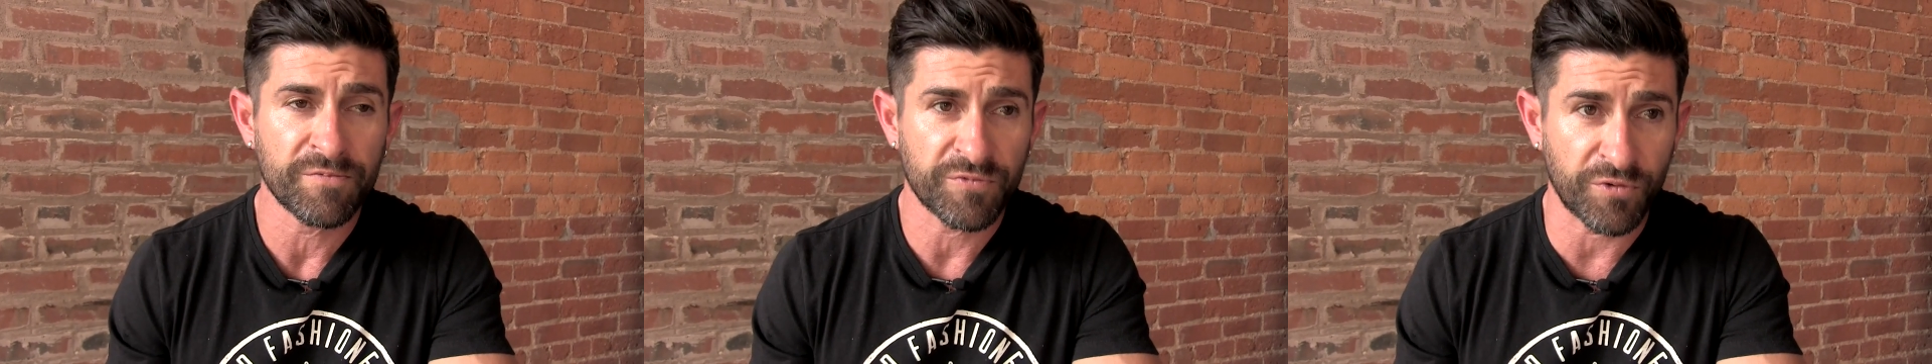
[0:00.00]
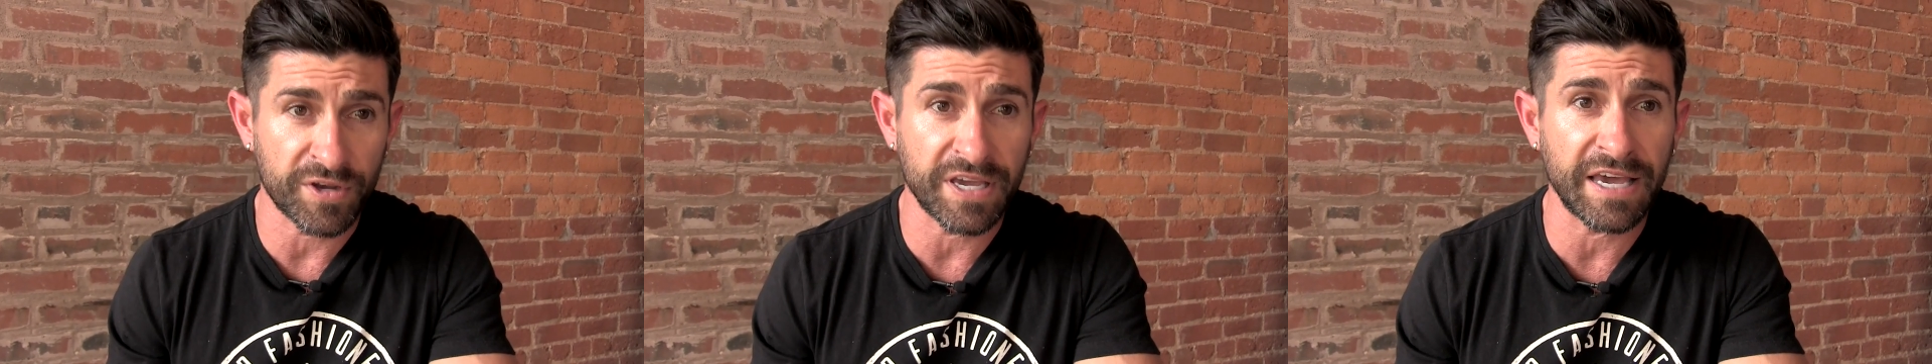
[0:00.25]

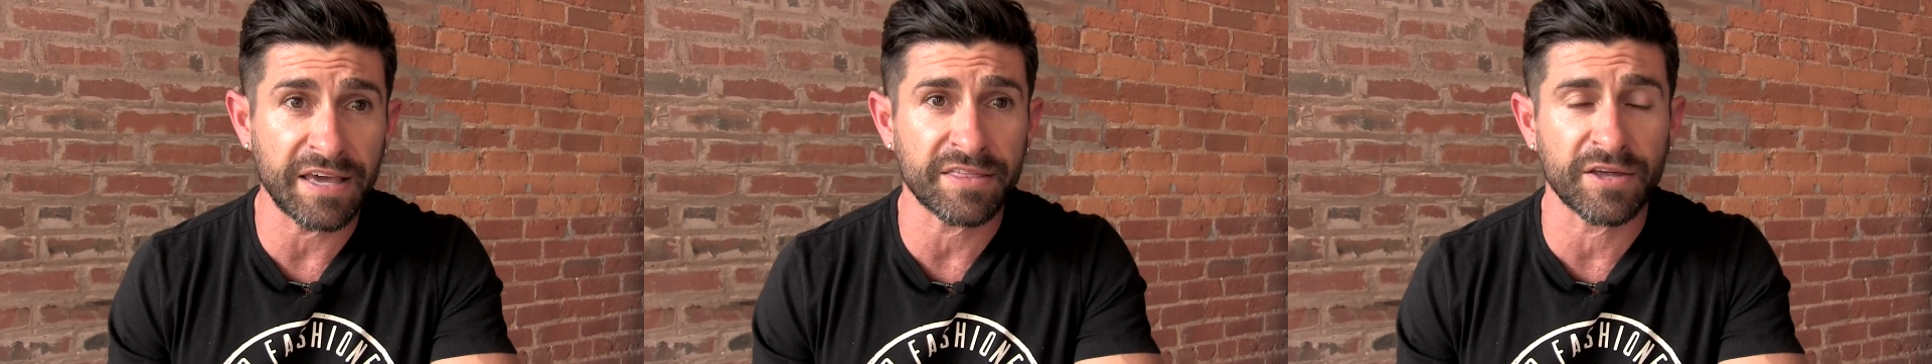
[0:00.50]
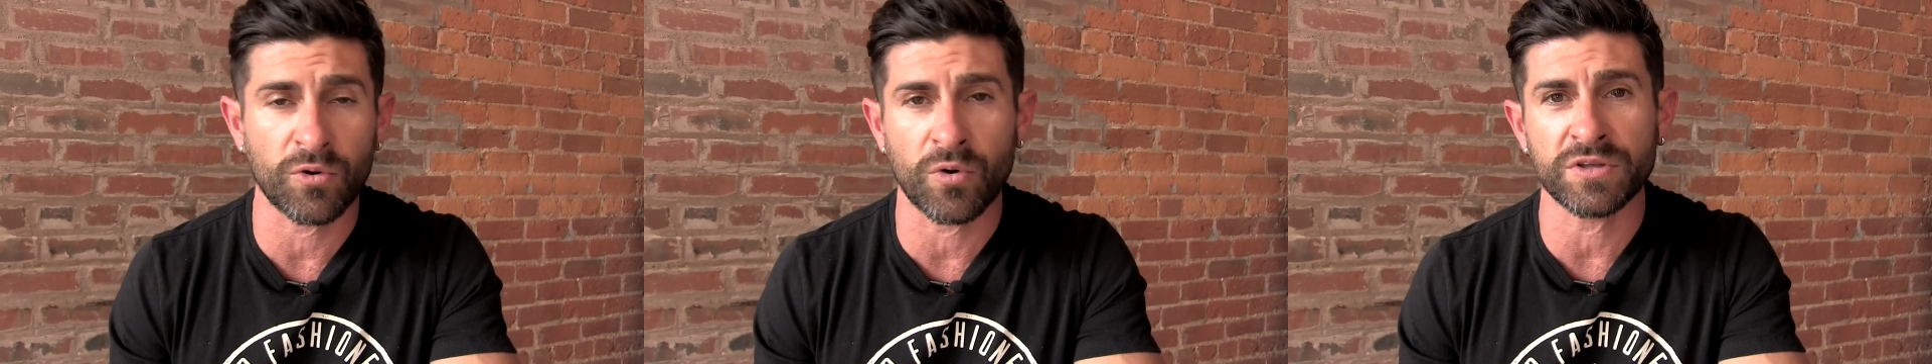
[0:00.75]
for Keith
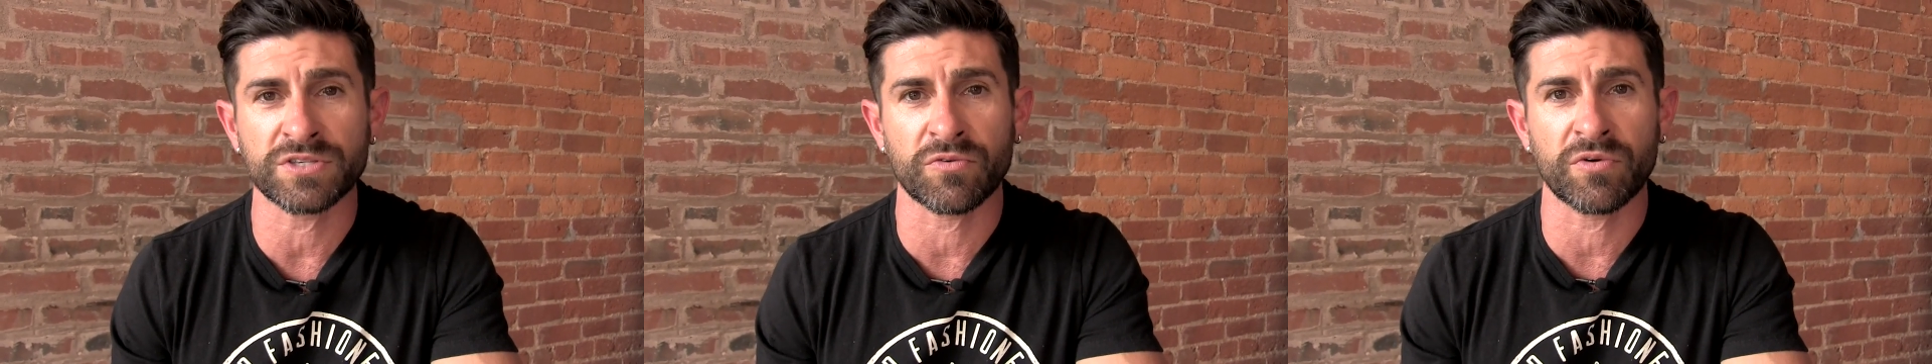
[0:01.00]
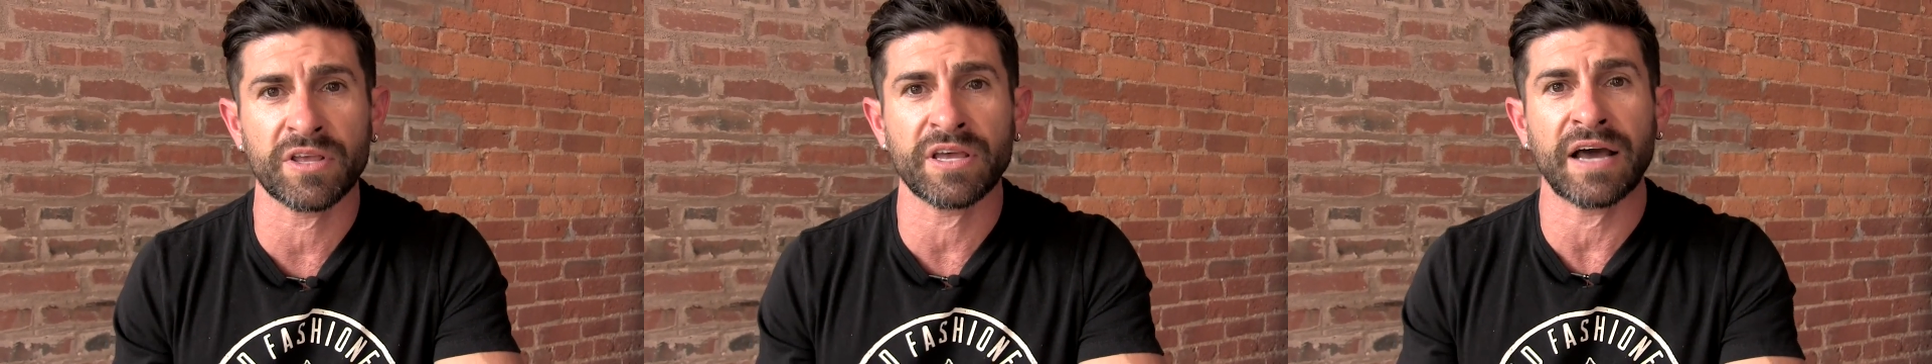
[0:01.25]
in order to
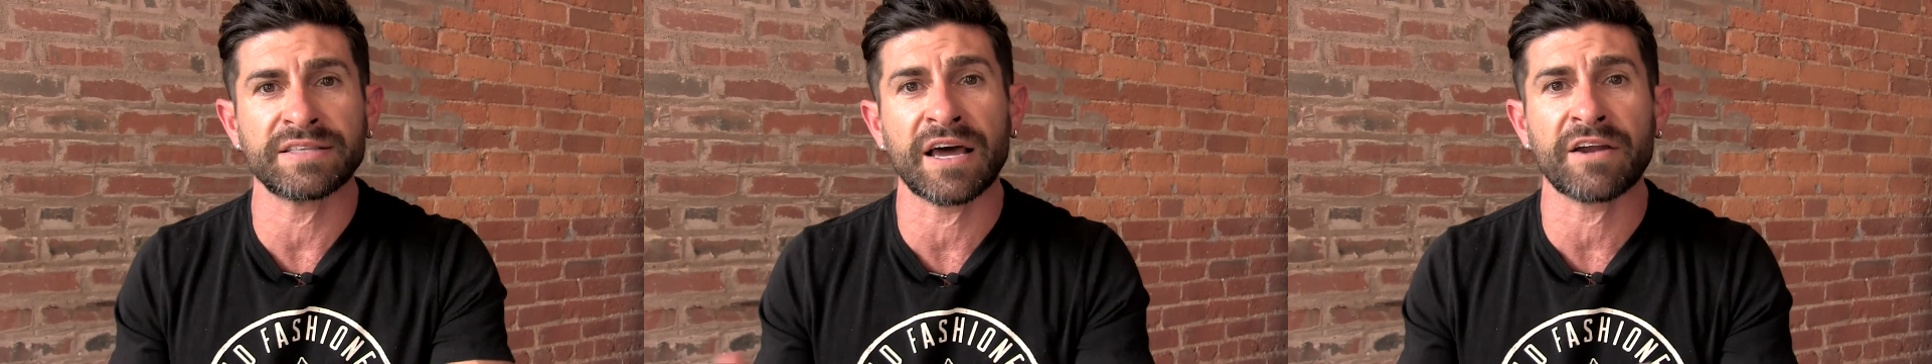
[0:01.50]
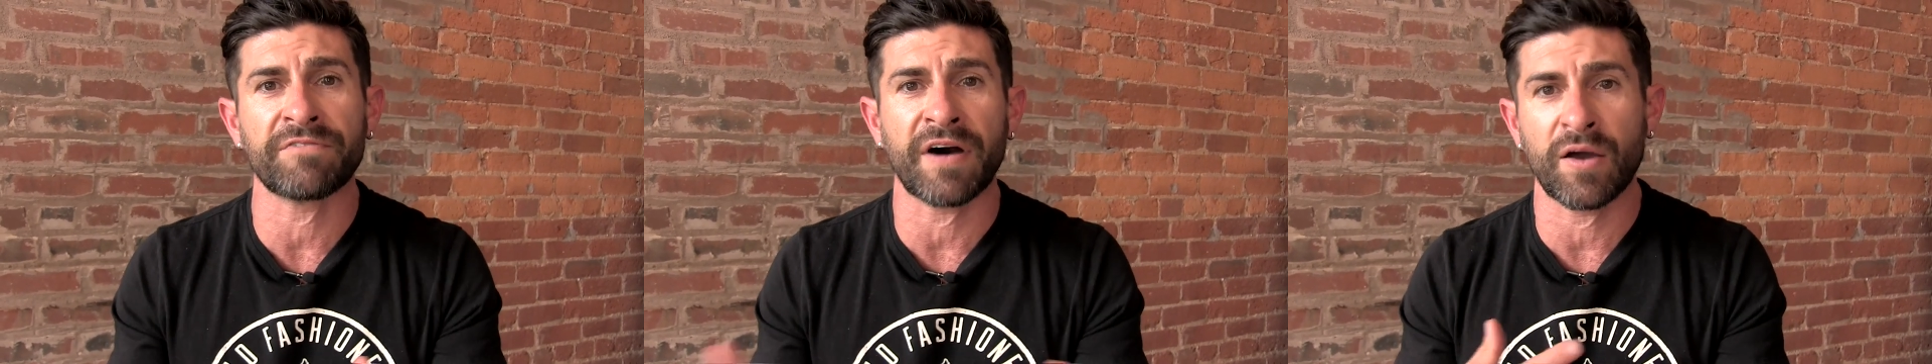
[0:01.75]
really
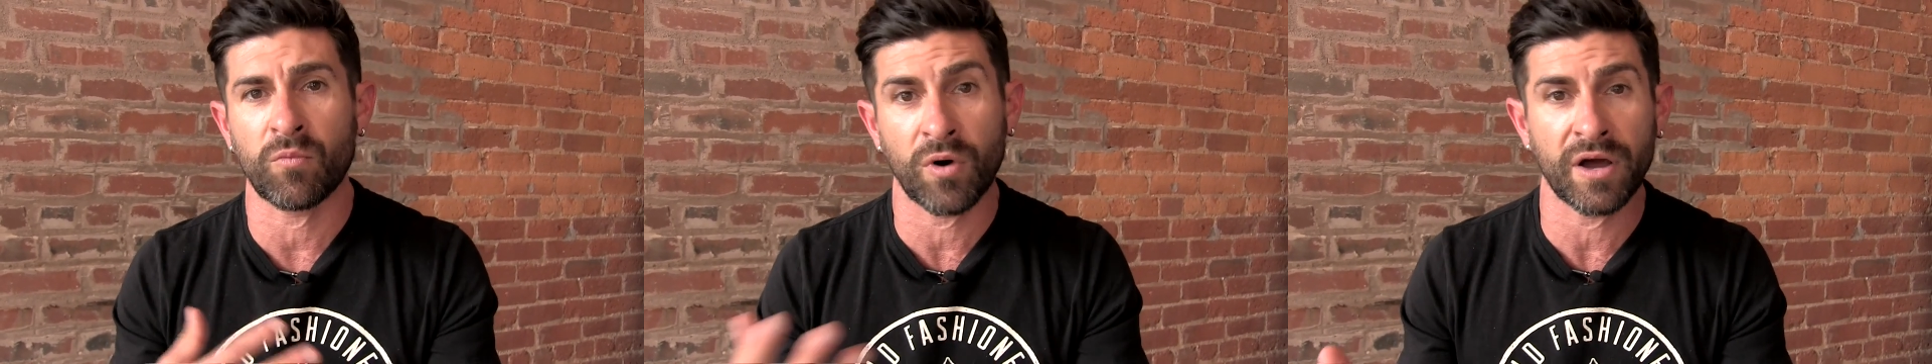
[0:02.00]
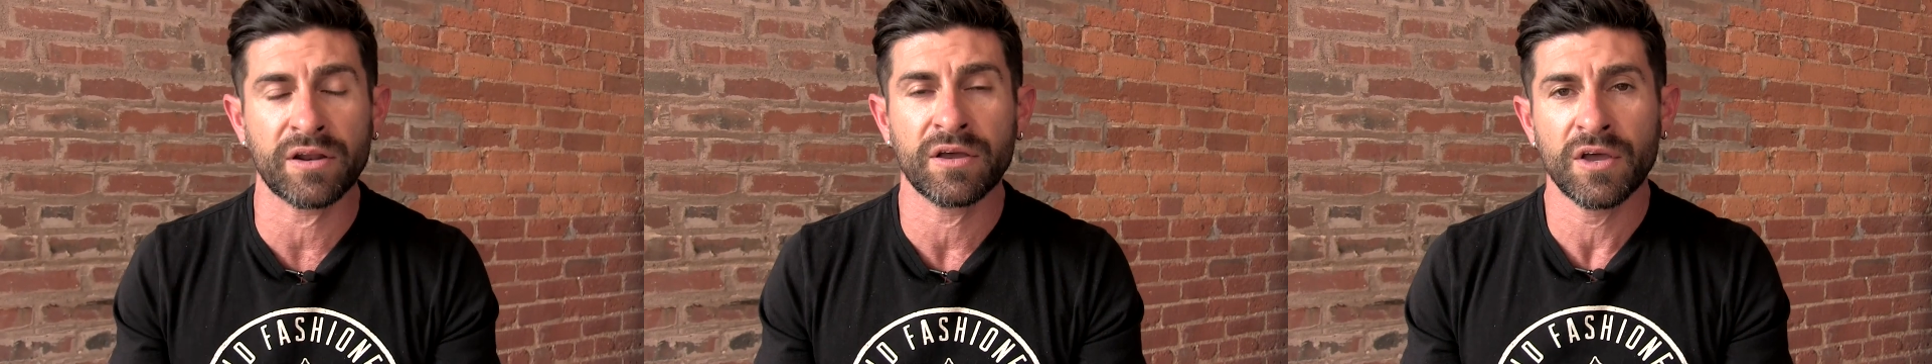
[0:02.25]
identify
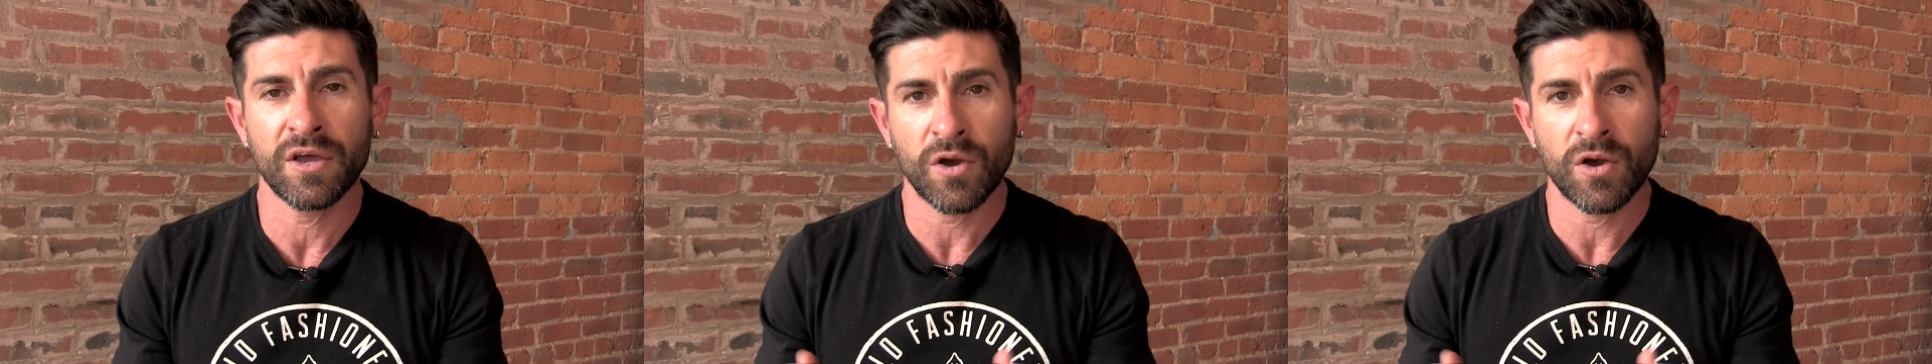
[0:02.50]
what